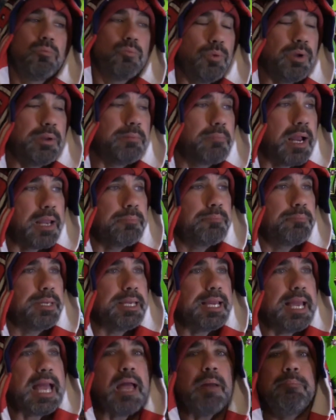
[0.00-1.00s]
we might
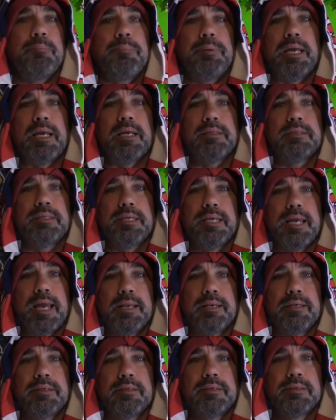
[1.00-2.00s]
be happy at the
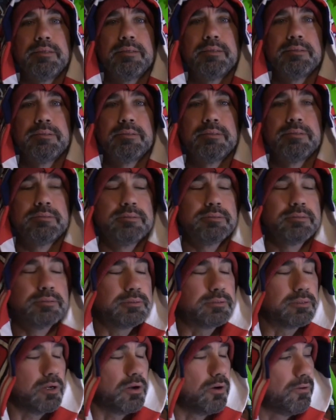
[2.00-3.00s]
end.
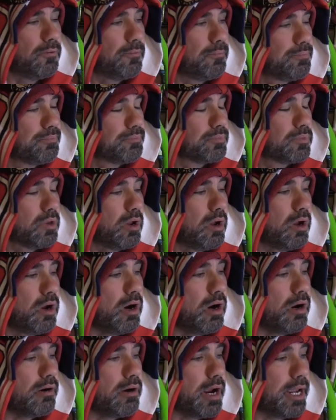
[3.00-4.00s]
So,
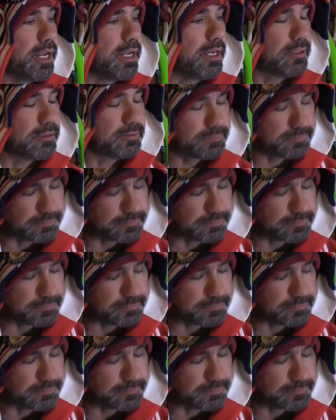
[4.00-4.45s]
all right.